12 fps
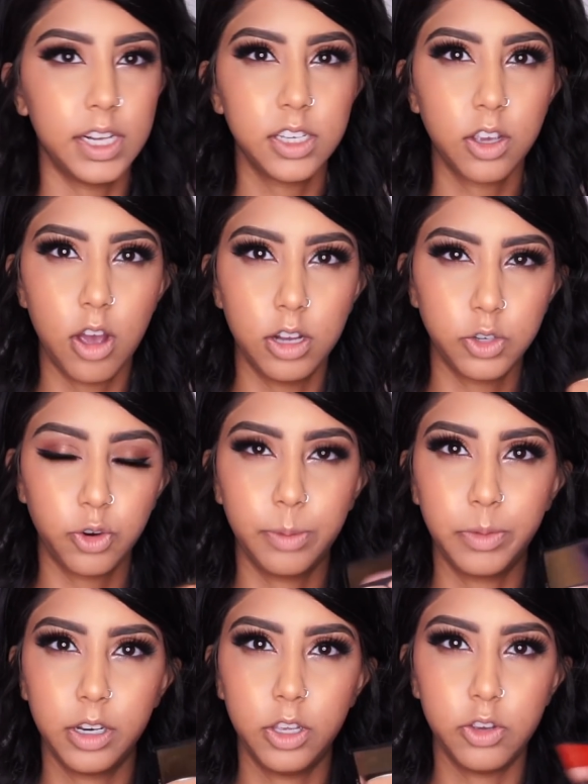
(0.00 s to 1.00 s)
Then to contour,
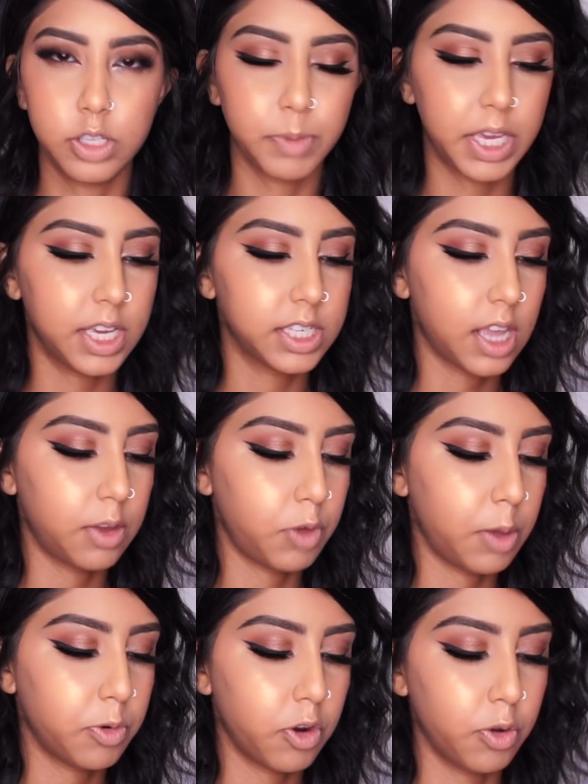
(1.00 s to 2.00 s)
I'm gonna use my Kiss
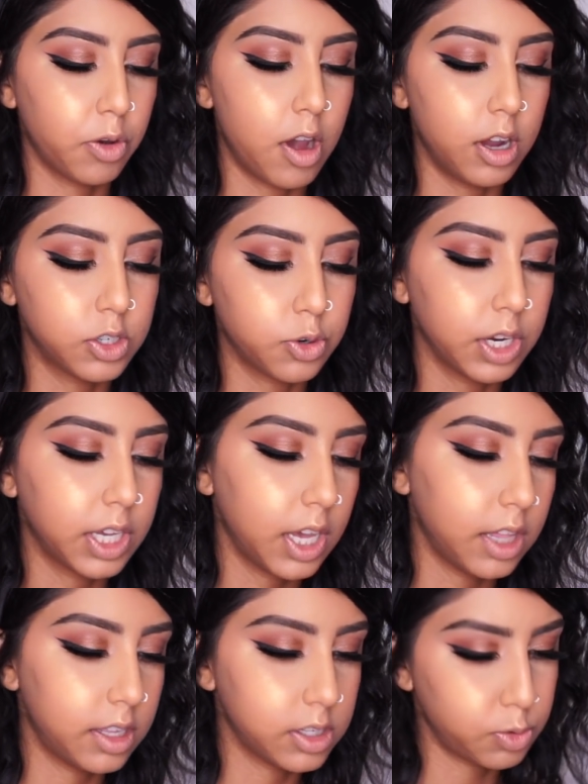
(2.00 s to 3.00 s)
NY Pro contour
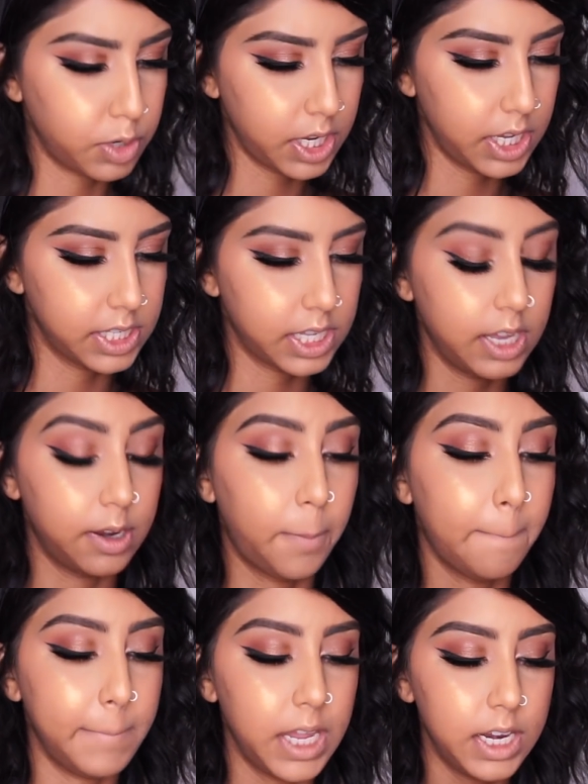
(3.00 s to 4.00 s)
kit. This one is
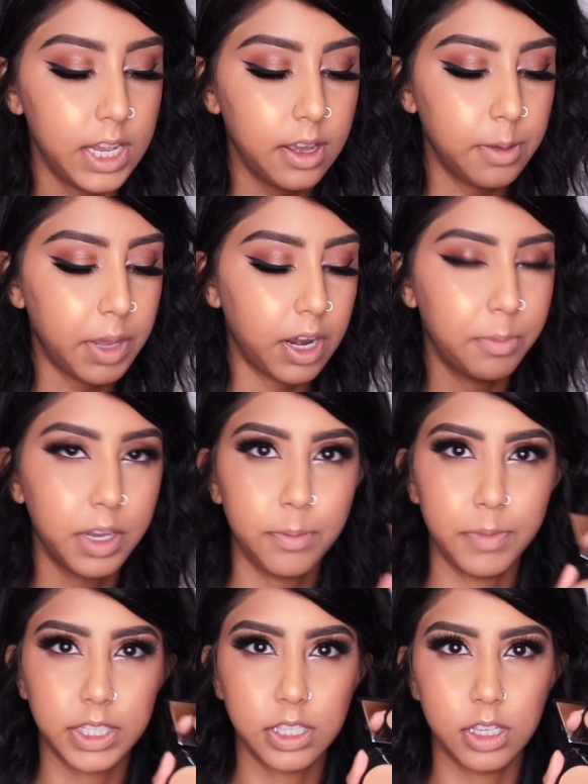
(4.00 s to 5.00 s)
in medium, and I'm gonna
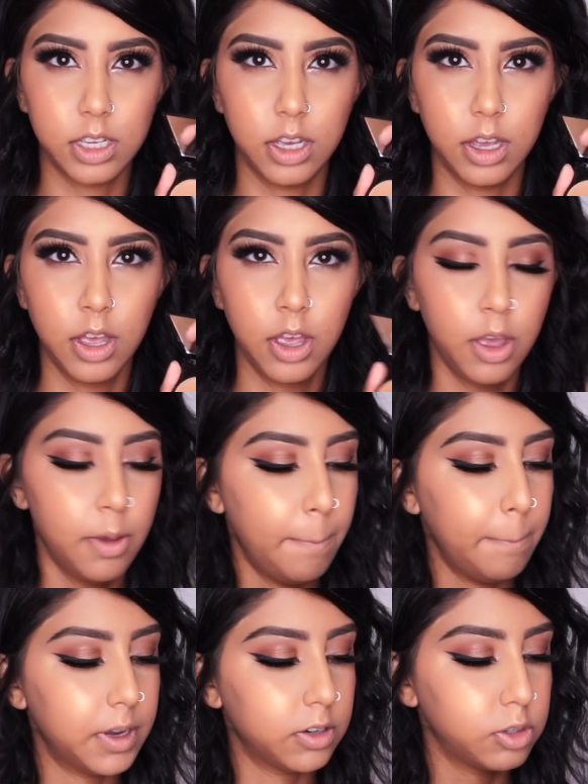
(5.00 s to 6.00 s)
mix the
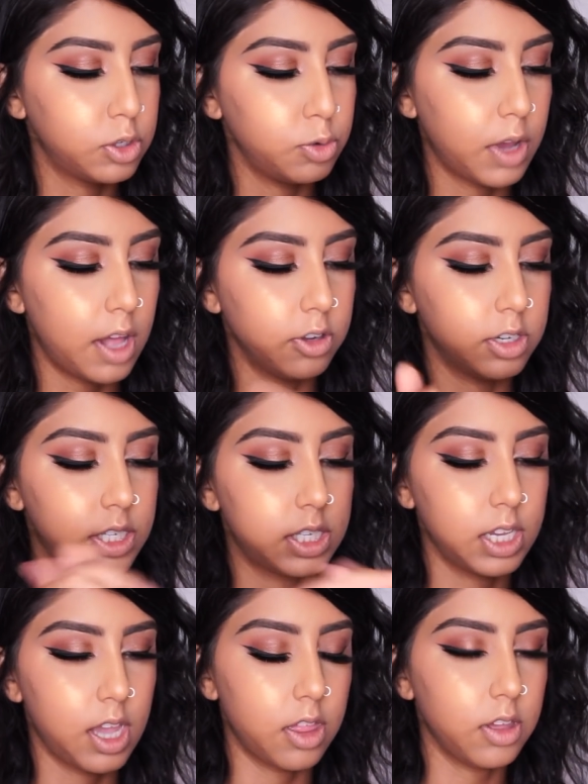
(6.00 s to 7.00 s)
middle two colors
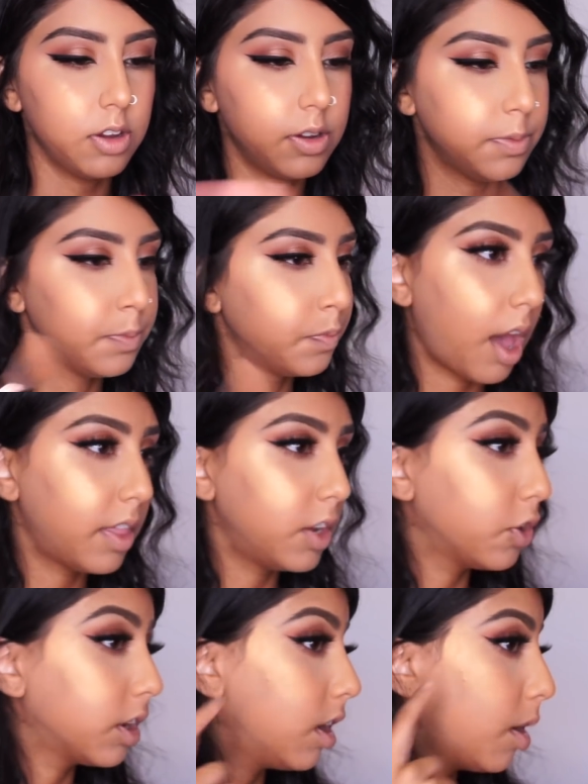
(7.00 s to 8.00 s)
together. And then
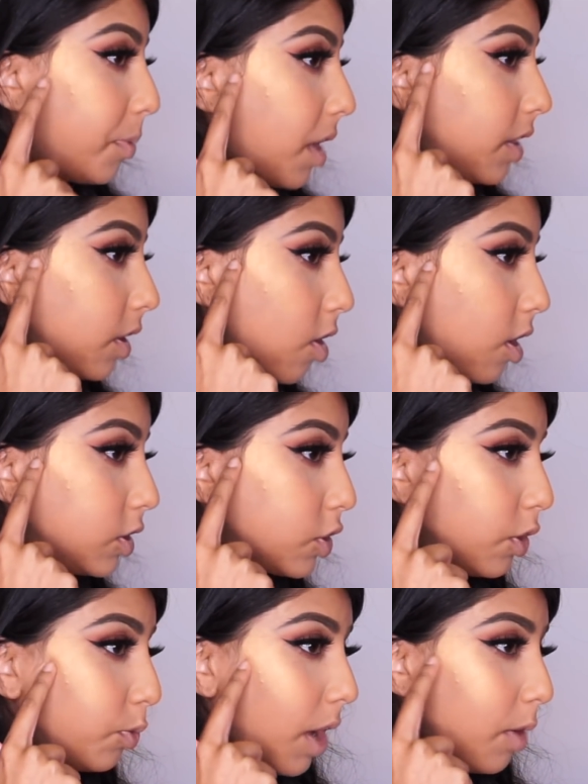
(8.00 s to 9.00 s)
you're gonna apply the
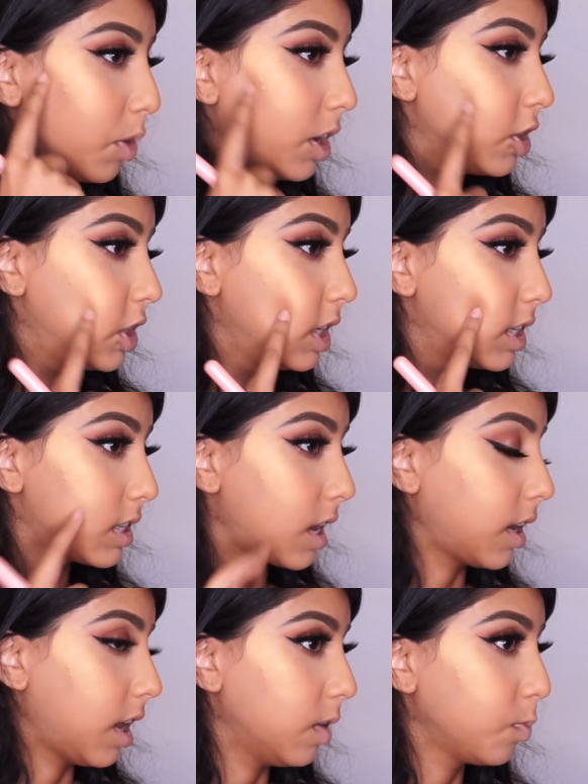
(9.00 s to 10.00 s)
contour right where your cheeks
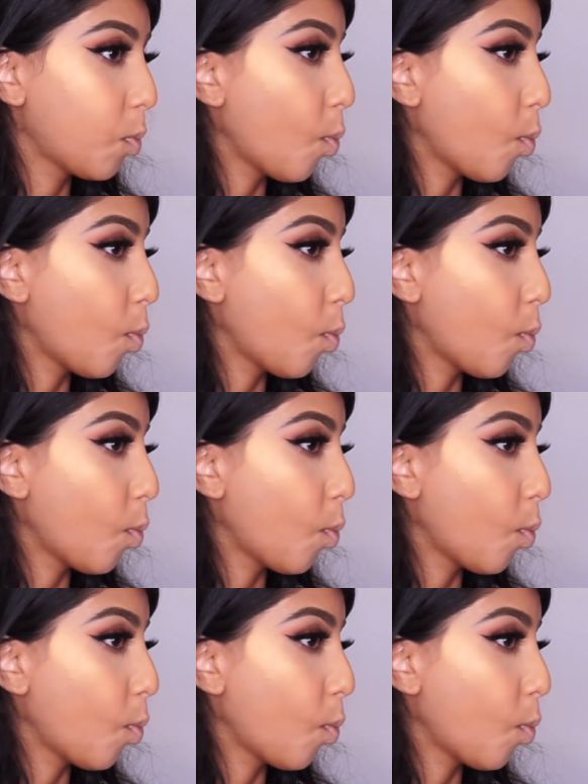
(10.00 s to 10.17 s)
suck in.